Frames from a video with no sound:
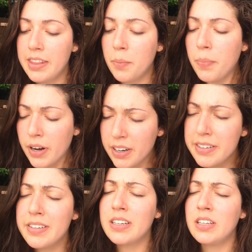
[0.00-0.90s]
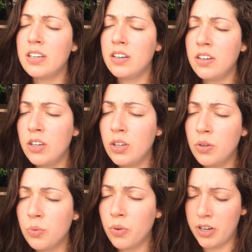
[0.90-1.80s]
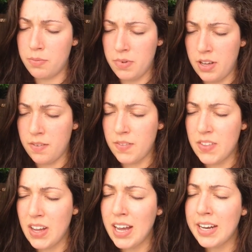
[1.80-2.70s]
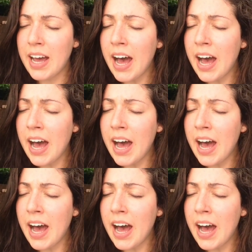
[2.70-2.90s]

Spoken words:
the person you want to be, and